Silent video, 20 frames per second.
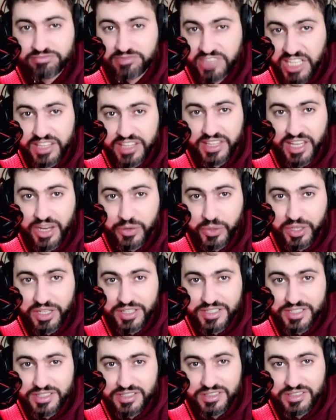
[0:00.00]
And that
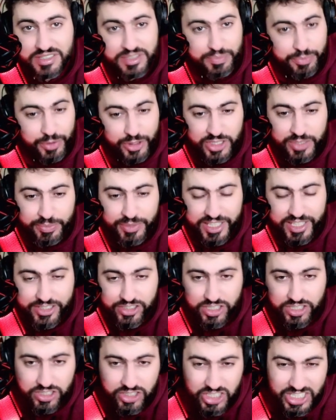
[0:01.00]
was supposed to be a
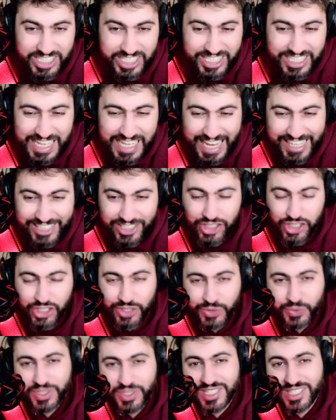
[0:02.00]
GG.
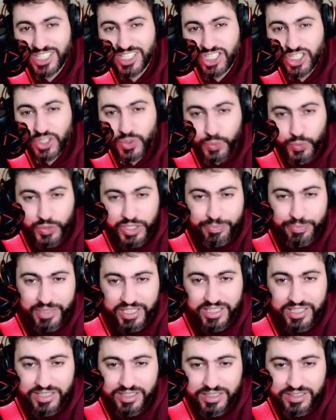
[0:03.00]
Sandshrew is
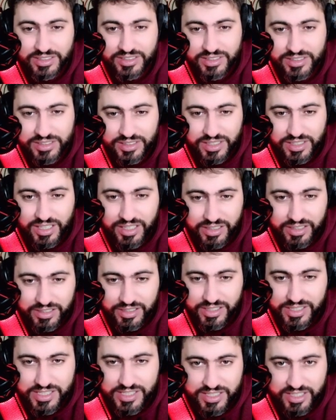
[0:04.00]
sweeping
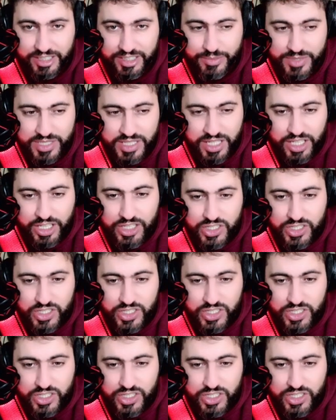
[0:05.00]
these teams.